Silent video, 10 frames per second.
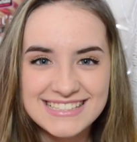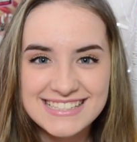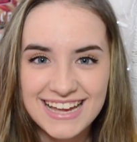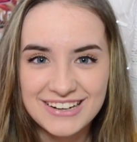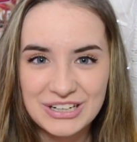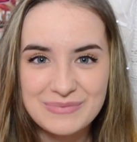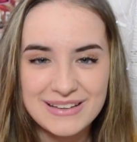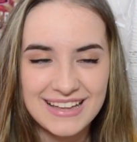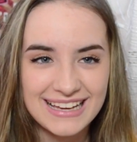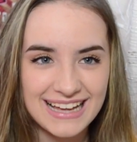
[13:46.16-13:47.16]
this is kind of
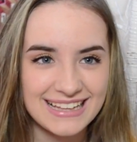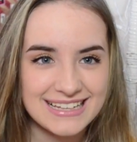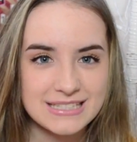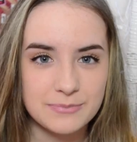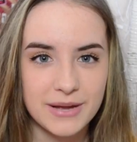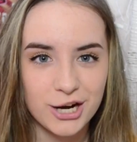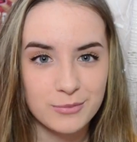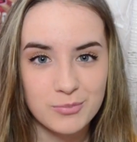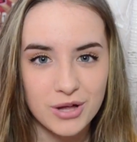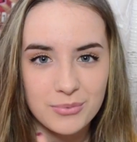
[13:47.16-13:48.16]
creepy, like I like to pair
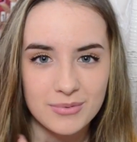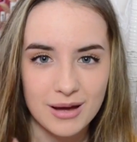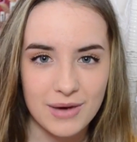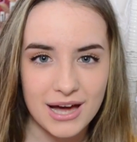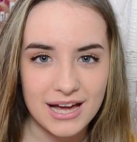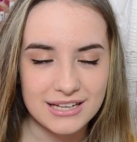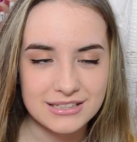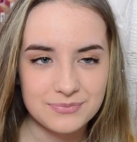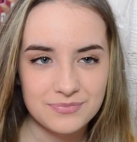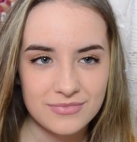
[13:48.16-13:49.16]
people up in my
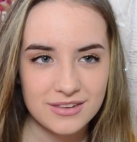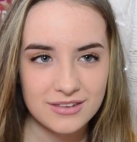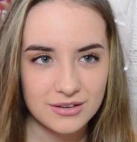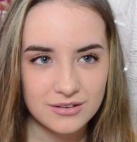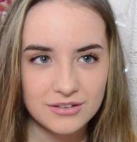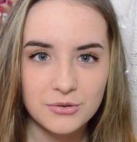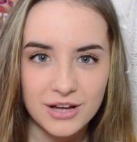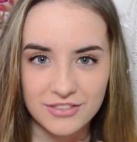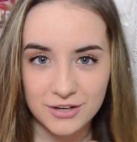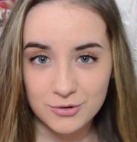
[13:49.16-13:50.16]
mind who
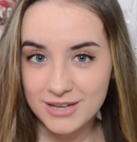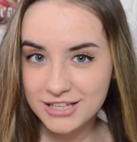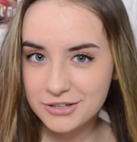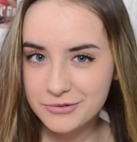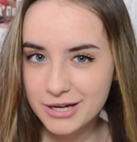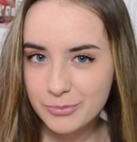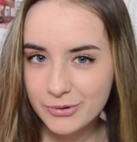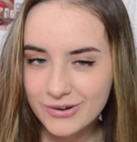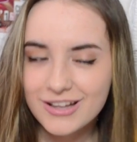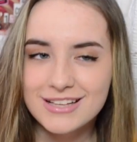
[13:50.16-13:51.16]
I think would make a cute
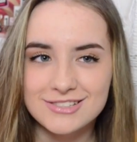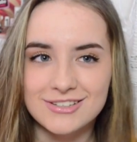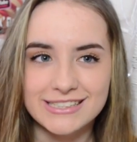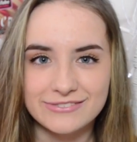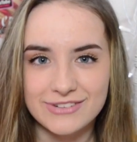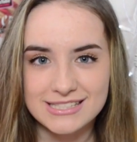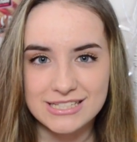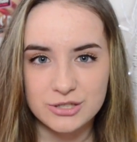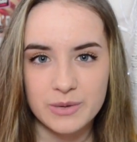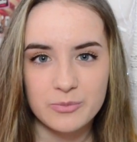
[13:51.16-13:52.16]
couple. So like if I
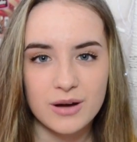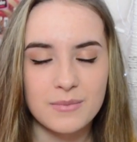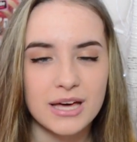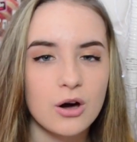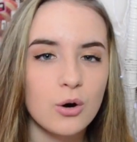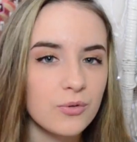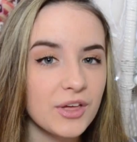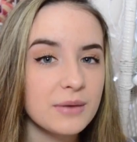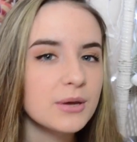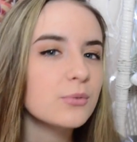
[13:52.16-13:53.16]
see two people, I'm like, oh,
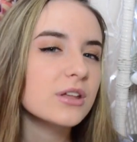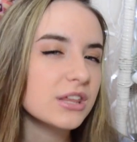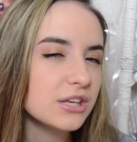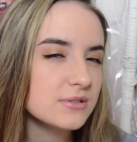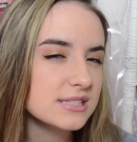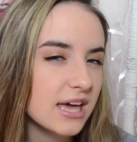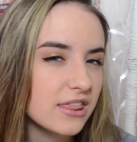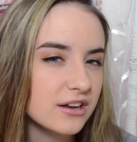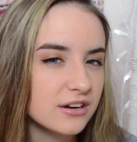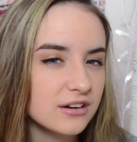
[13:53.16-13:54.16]
they'd be really cute
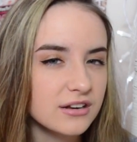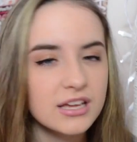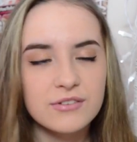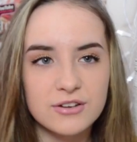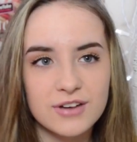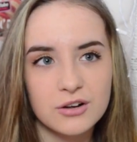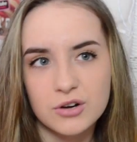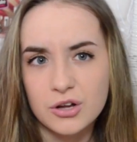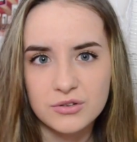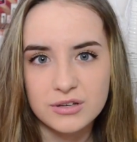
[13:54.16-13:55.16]
together. Even if I
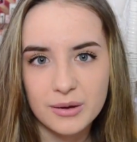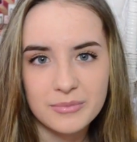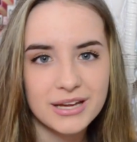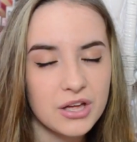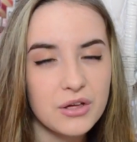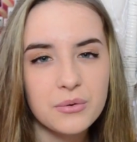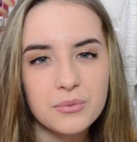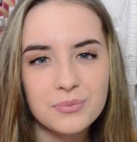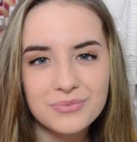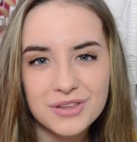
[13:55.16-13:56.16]
don't know them, I'm like, oh,
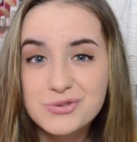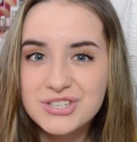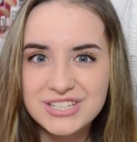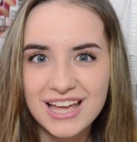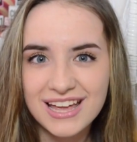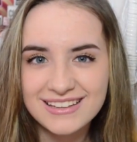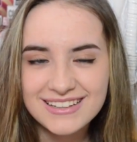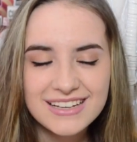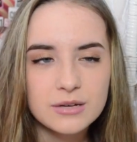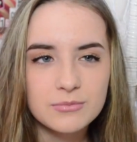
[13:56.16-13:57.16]
you should date.
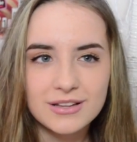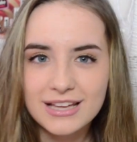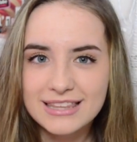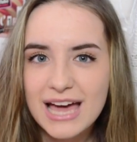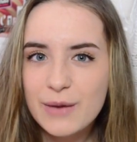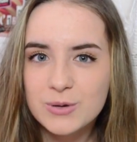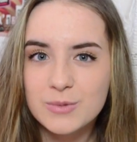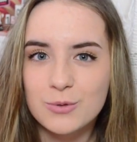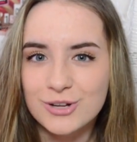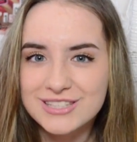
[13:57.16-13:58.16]
But like that happened to
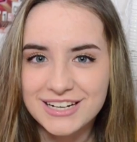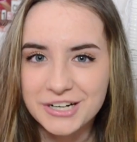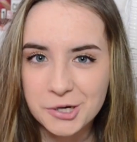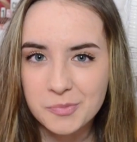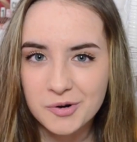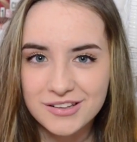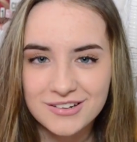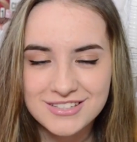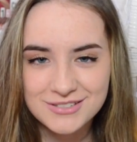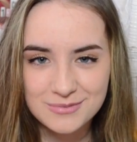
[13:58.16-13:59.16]
me once at an airport,
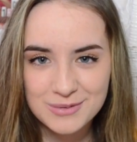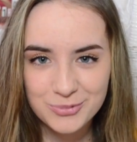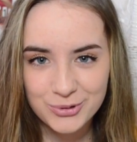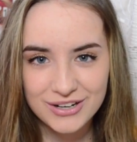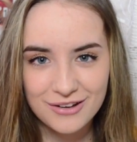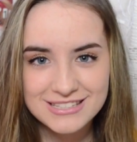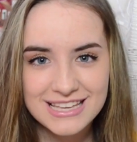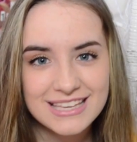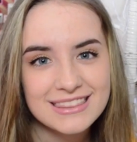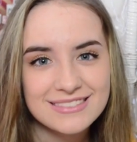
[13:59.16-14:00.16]
there was two people and I was like,